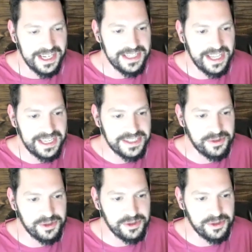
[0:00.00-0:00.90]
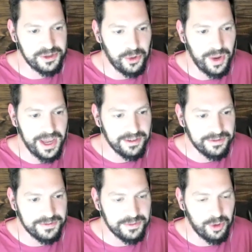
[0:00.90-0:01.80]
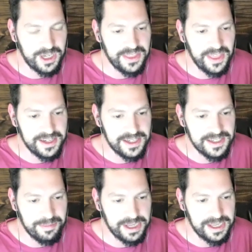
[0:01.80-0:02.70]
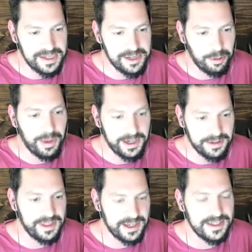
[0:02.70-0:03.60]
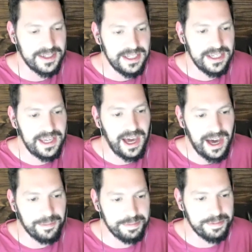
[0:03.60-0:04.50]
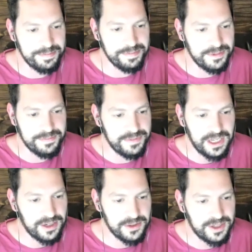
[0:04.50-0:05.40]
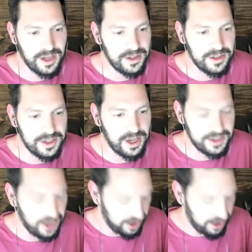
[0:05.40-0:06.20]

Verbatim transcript: and I guess this is their way of working that in and making Niedermeyer that cop, you know, gun gun